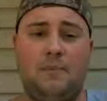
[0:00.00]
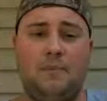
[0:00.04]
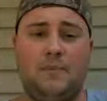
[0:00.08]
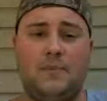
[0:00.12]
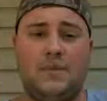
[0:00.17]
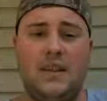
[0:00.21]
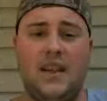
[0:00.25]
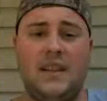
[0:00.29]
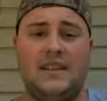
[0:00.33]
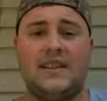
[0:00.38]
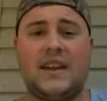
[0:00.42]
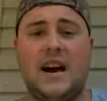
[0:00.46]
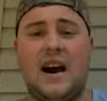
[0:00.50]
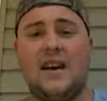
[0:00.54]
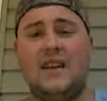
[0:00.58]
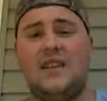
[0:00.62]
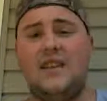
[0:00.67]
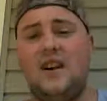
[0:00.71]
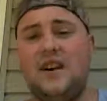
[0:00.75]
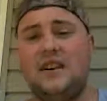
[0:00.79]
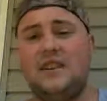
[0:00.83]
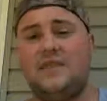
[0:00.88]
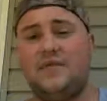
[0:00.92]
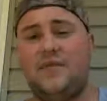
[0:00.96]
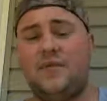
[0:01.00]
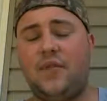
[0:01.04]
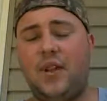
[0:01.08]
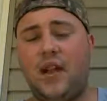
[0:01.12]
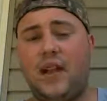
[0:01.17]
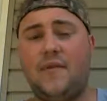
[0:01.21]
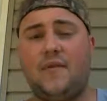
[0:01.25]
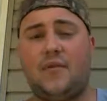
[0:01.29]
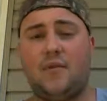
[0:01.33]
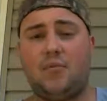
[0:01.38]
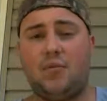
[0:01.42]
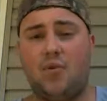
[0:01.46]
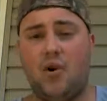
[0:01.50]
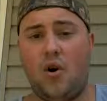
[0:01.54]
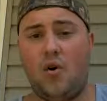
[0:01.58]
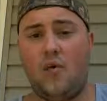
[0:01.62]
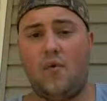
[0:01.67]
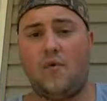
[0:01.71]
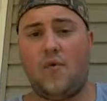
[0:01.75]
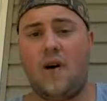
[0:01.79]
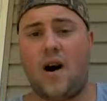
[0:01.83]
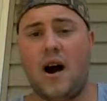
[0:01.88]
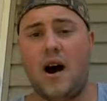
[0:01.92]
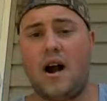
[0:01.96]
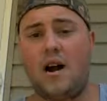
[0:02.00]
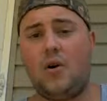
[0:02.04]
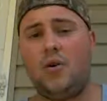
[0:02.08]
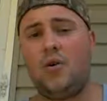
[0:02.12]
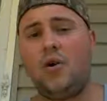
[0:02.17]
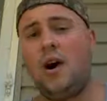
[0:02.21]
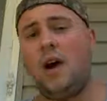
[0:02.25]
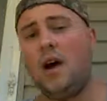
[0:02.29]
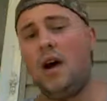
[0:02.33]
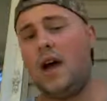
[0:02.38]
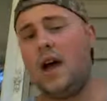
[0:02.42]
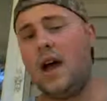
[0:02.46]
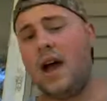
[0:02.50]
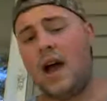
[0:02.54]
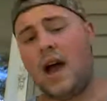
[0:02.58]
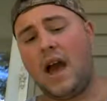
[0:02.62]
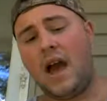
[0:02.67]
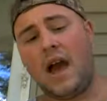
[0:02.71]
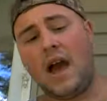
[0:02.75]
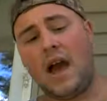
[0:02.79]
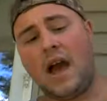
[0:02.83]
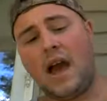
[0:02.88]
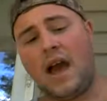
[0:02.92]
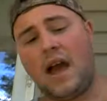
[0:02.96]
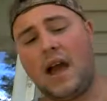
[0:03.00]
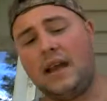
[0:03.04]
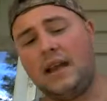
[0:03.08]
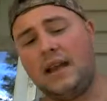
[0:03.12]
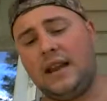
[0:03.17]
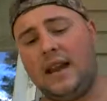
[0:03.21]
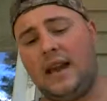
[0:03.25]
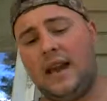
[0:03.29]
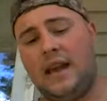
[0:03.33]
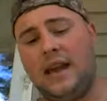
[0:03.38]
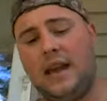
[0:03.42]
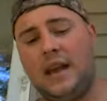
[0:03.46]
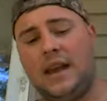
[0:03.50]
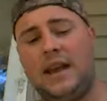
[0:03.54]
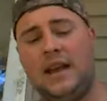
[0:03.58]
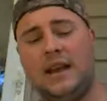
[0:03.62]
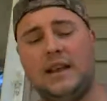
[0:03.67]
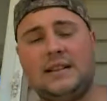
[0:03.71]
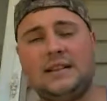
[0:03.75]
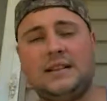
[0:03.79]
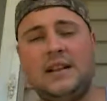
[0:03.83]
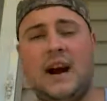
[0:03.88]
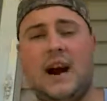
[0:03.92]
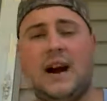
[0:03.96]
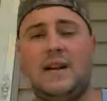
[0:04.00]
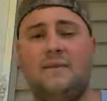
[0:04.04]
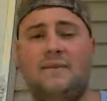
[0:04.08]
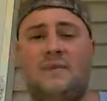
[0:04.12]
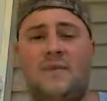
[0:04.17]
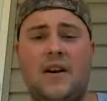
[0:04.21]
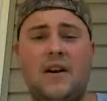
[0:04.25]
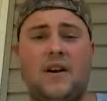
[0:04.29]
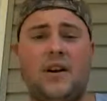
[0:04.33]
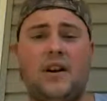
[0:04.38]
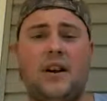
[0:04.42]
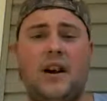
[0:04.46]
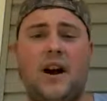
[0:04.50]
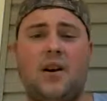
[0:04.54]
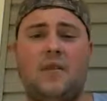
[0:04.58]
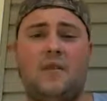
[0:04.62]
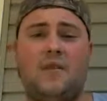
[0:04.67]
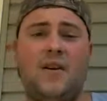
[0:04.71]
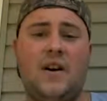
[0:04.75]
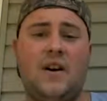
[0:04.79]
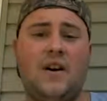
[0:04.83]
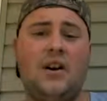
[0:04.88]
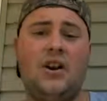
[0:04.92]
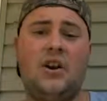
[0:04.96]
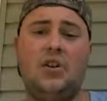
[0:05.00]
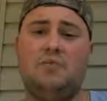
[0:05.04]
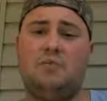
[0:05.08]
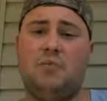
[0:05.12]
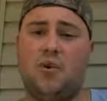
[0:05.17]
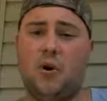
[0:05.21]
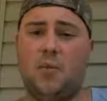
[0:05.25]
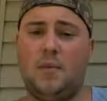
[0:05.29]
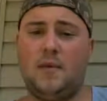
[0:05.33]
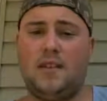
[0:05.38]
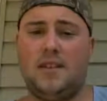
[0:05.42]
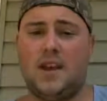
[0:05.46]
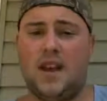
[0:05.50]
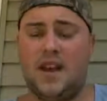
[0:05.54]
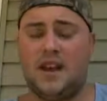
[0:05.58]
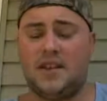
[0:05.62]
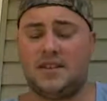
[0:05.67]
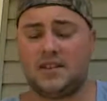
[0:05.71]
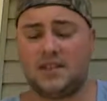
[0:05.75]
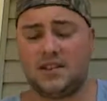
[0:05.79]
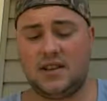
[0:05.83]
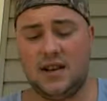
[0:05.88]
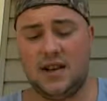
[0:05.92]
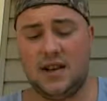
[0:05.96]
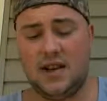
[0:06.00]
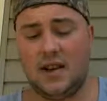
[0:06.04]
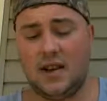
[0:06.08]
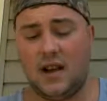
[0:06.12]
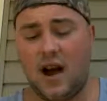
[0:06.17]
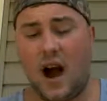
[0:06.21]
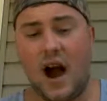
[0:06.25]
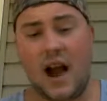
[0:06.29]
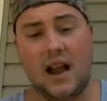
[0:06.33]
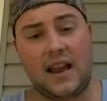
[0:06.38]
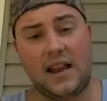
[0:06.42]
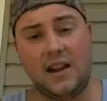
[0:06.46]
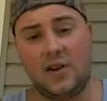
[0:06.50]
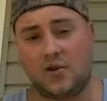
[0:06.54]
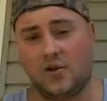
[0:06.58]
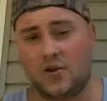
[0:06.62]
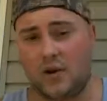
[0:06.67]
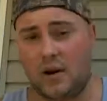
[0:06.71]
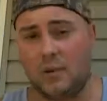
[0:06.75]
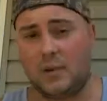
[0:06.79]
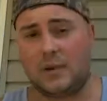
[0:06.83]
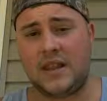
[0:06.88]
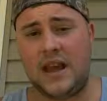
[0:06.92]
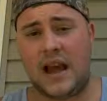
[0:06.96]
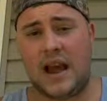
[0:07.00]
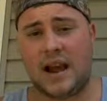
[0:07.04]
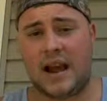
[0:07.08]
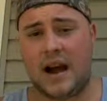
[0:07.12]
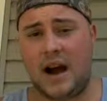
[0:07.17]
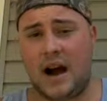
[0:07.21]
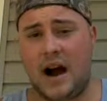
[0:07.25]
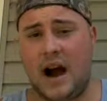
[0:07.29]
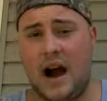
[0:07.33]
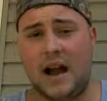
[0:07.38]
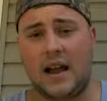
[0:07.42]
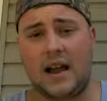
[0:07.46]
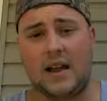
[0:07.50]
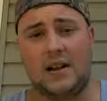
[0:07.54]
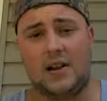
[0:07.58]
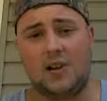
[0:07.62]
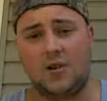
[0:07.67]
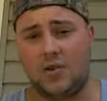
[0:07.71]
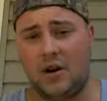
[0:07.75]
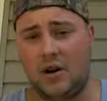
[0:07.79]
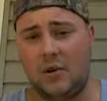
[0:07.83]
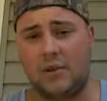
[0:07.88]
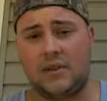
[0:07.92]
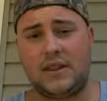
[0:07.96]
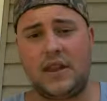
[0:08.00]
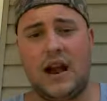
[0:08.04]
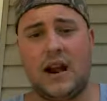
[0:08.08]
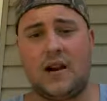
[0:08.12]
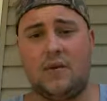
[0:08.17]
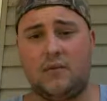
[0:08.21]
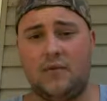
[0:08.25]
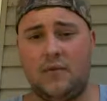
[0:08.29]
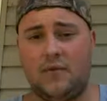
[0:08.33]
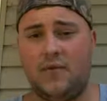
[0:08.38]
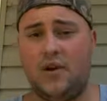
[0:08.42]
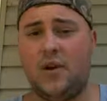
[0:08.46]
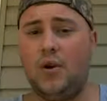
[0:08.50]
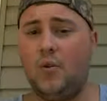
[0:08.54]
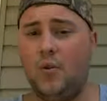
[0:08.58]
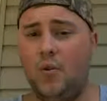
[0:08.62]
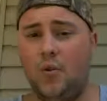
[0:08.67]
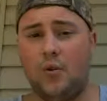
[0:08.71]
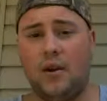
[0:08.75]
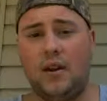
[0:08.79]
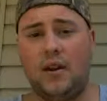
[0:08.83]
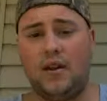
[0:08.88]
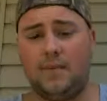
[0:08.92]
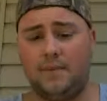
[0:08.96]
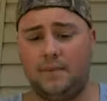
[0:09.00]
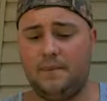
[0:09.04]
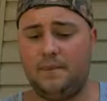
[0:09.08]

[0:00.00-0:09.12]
it's got a nice flavor profile, and it's got a very good bourbon taste. I can agree with that. I can agree with that review on it.